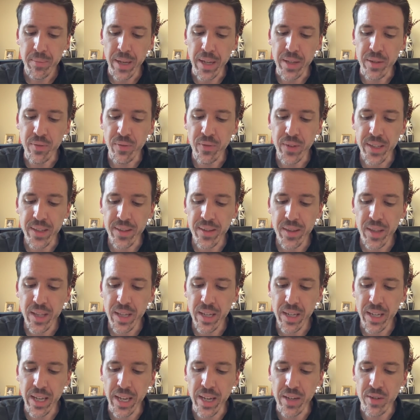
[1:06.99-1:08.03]
as fits
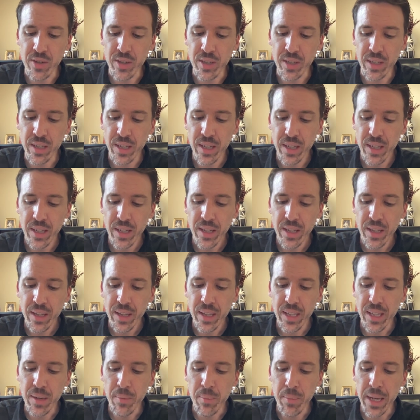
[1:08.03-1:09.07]
the occasion,
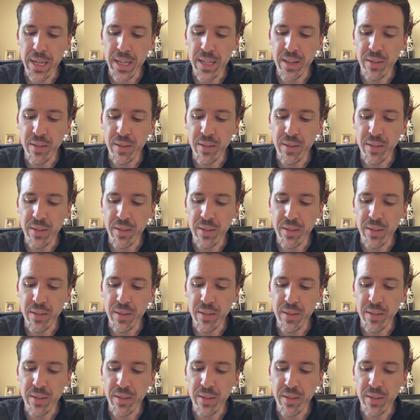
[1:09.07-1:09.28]
that it may